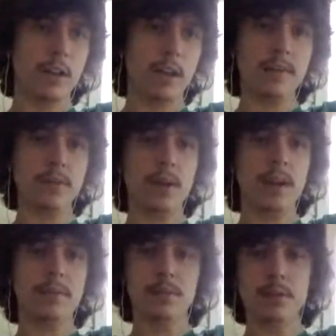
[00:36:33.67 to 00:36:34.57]
if you
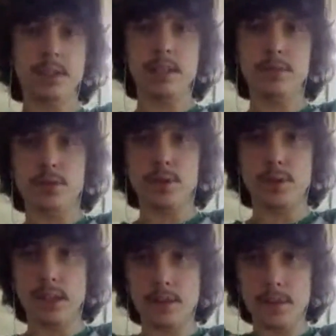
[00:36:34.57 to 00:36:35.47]
haven't received your
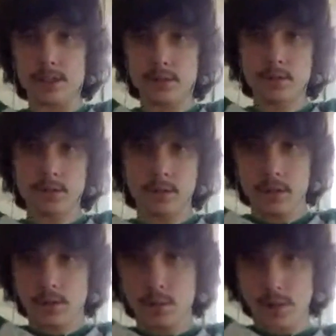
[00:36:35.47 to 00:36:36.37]
email
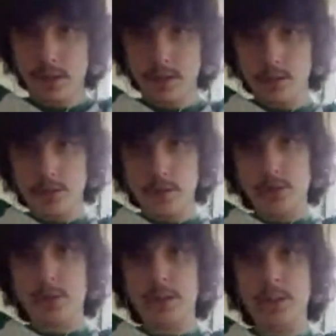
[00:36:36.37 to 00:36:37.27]
with your
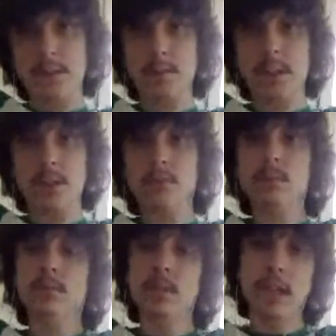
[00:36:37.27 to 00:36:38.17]
thing, let me know,
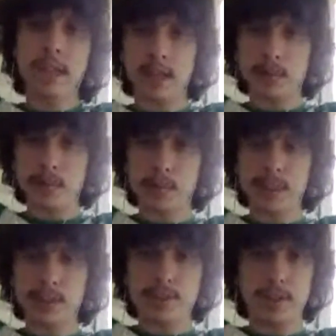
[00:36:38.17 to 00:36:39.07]
and I will make
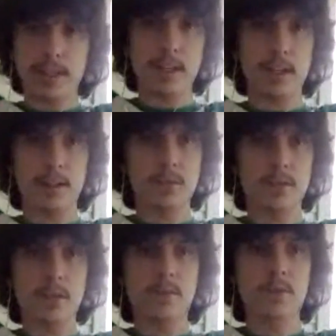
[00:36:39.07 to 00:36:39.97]
sure that it comes
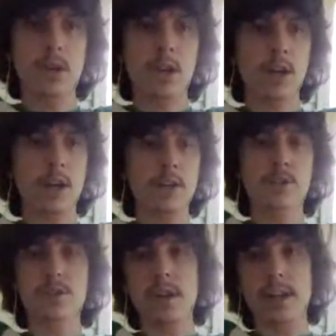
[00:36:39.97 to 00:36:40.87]
to you. You
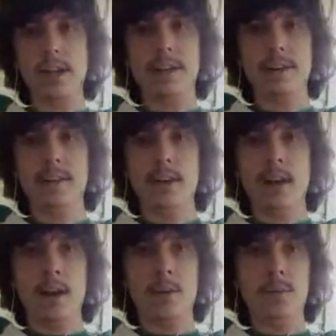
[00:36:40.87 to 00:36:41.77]
should get it.
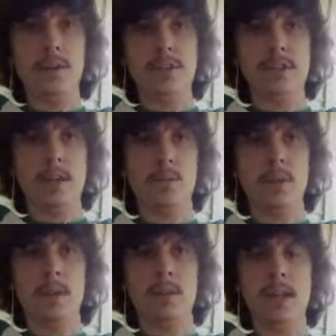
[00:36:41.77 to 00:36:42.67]
We just had
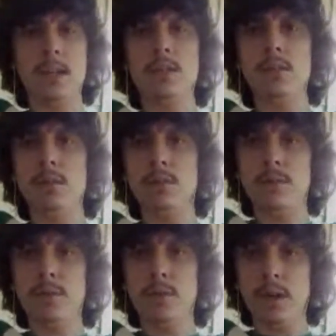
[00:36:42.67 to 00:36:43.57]
one lady who,
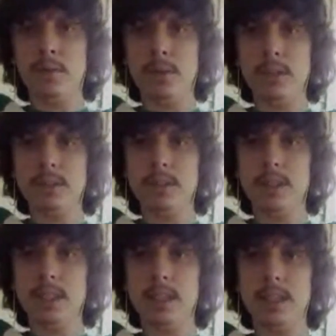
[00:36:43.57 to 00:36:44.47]
for whatever reason,
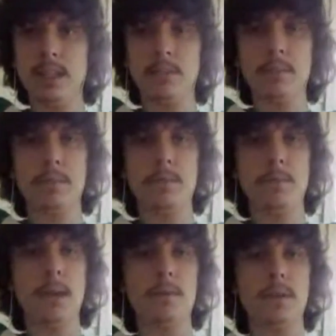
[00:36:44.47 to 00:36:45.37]
didn't get it.
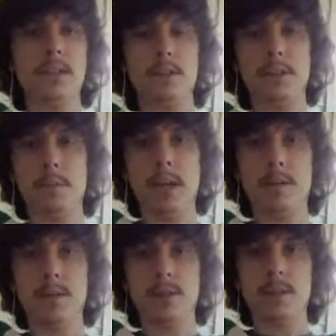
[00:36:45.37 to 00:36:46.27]
Might have went to her
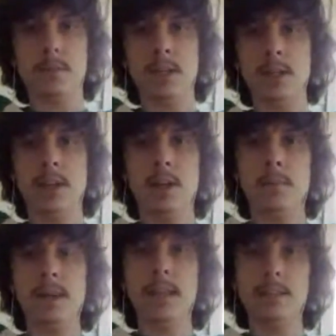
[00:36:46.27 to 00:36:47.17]
spam or something,
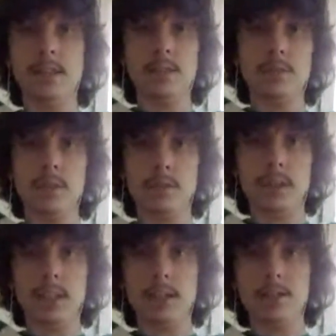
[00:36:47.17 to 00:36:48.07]
but let us know so that we can
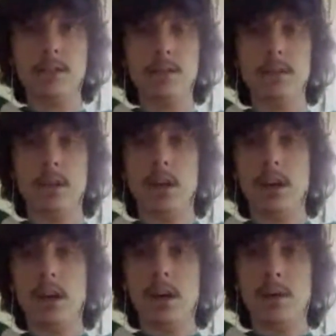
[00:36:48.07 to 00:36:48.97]
get it to you.
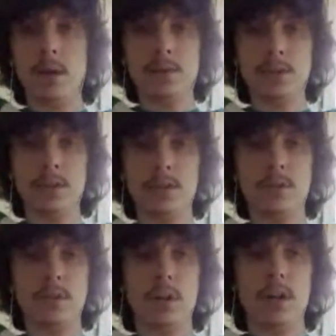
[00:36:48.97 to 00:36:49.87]
Also,
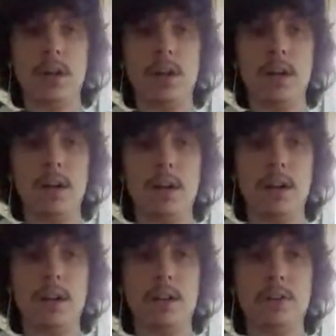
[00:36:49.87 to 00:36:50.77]

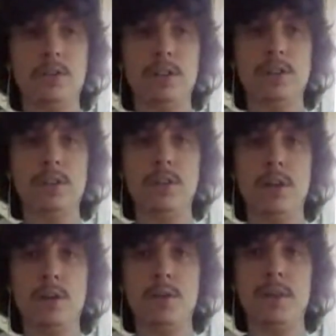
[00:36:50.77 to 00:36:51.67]
just so you
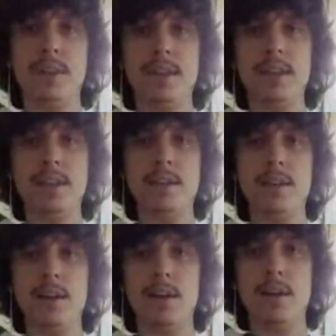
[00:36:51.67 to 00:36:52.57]
know, the
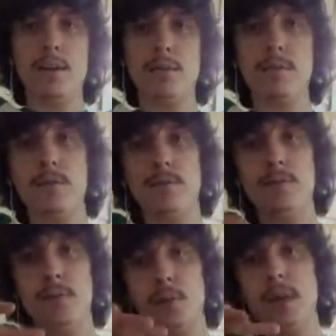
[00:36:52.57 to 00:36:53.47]

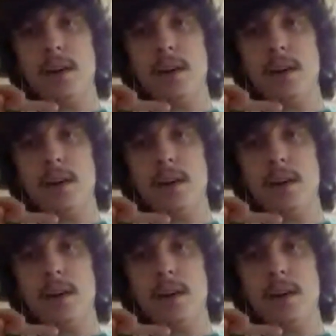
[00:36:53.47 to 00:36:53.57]
3